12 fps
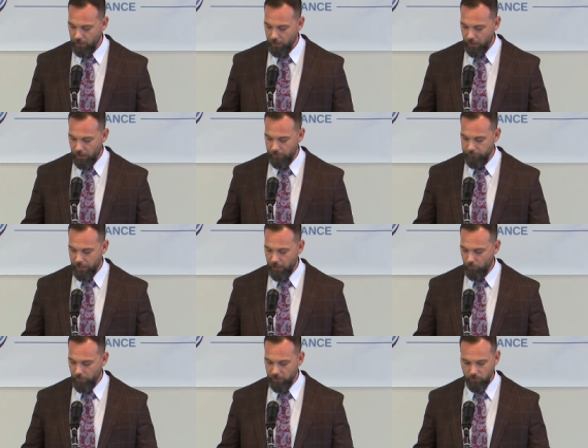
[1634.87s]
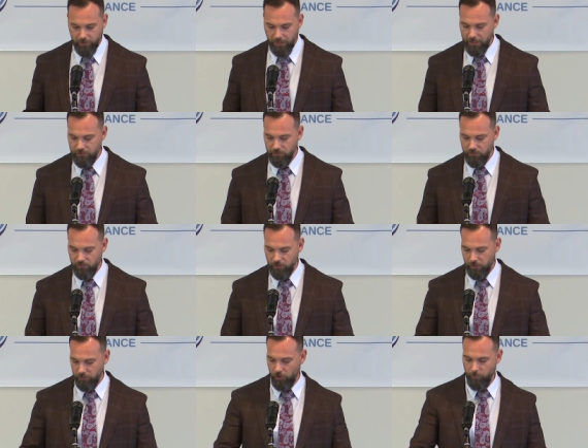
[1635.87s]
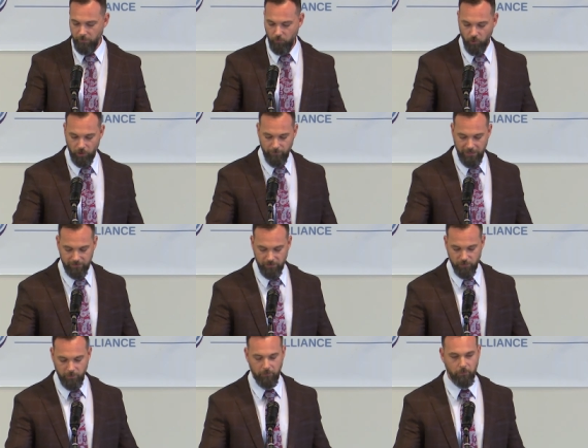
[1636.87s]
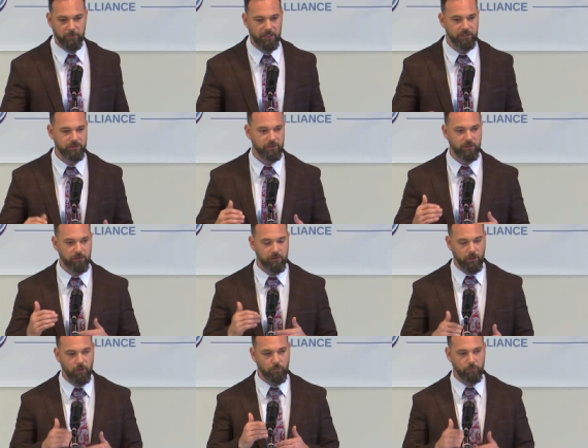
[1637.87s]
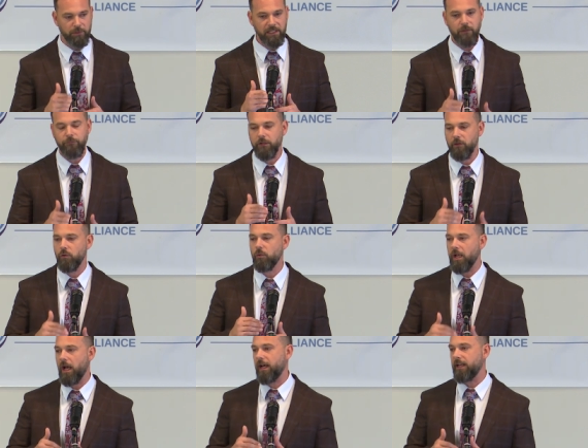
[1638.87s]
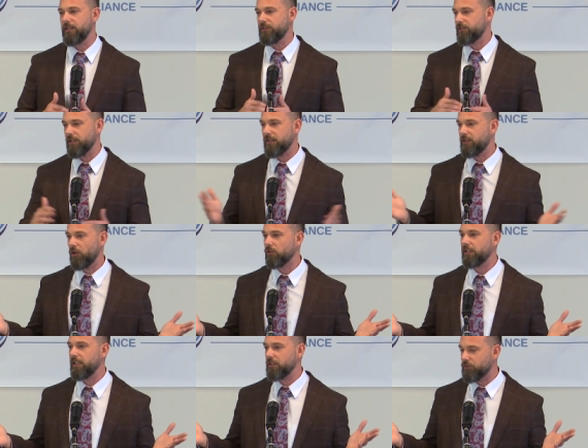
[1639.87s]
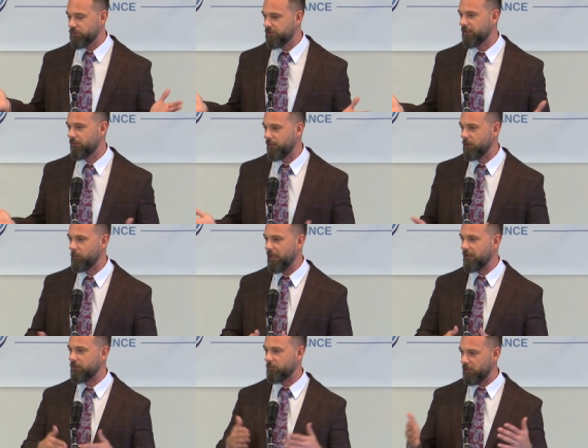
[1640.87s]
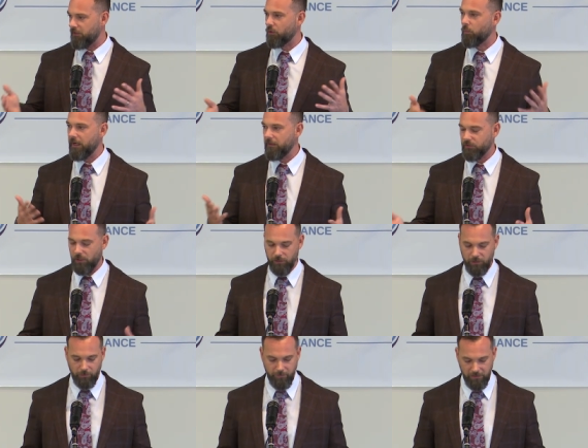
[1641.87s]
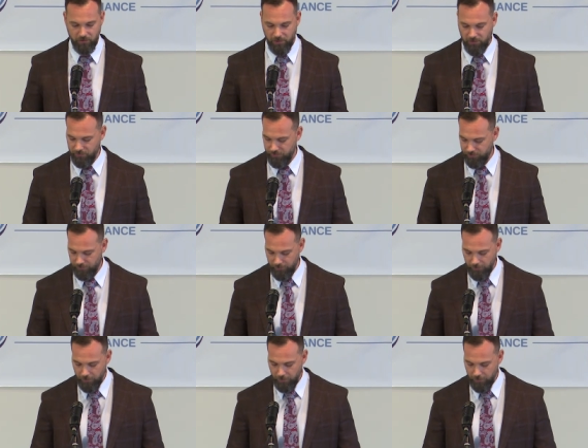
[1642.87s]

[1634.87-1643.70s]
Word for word: Uh, now, I want to look at a little bit more about these people because their belief in who God is is not the only interesting thing about them and their way of talking about Jesus.